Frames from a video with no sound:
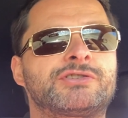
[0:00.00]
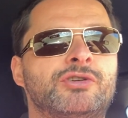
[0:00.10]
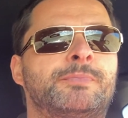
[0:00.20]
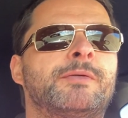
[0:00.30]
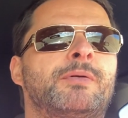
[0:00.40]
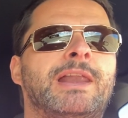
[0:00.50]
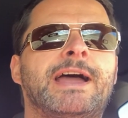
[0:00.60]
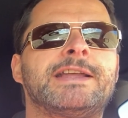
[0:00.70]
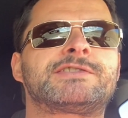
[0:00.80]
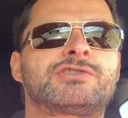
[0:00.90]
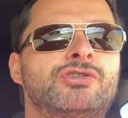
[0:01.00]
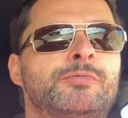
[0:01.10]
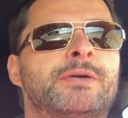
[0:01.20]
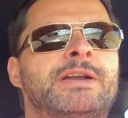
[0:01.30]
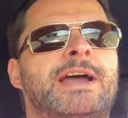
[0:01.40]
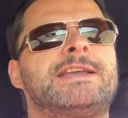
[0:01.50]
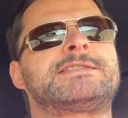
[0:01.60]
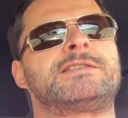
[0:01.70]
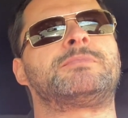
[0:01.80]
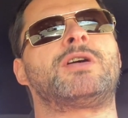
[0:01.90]
super polite super
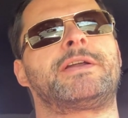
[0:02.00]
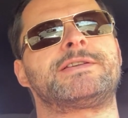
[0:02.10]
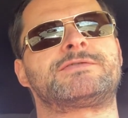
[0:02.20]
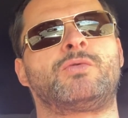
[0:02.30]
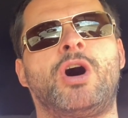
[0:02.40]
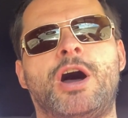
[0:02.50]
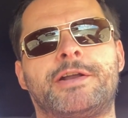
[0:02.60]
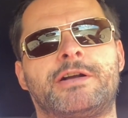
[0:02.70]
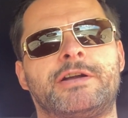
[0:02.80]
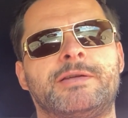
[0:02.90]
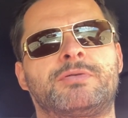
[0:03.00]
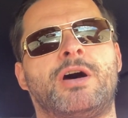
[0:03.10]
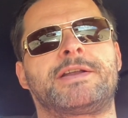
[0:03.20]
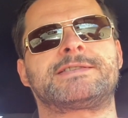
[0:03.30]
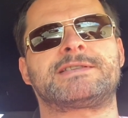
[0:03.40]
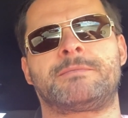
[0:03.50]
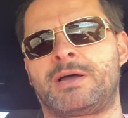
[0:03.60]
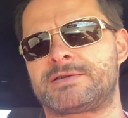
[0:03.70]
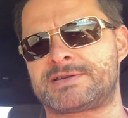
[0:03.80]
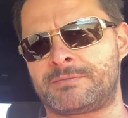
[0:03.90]
nice he brought us water he brought us
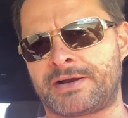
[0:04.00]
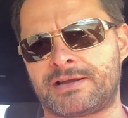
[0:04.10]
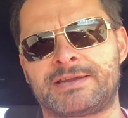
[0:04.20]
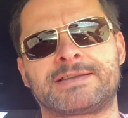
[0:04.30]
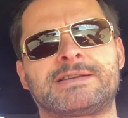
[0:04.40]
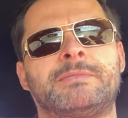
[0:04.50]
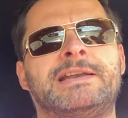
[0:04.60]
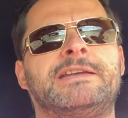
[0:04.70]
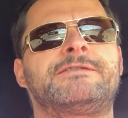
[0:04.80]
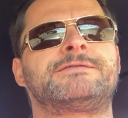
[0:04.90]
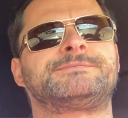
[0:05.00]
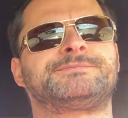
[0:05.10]
some some other things i believe